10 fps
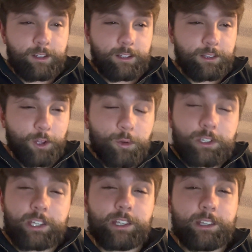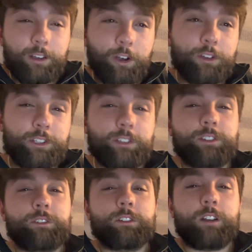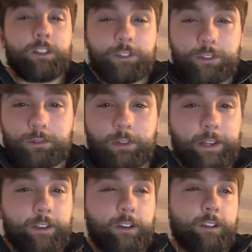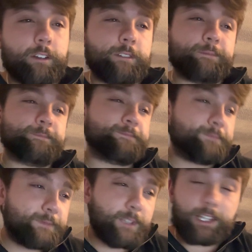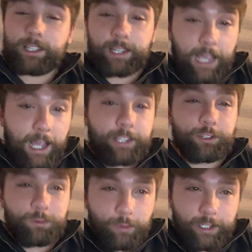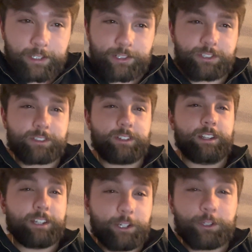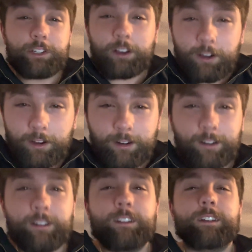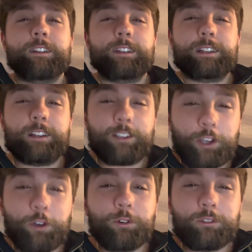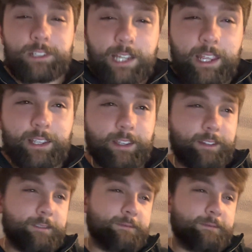low-key all year, under the radar. You got your wish. Here you are. Go take it.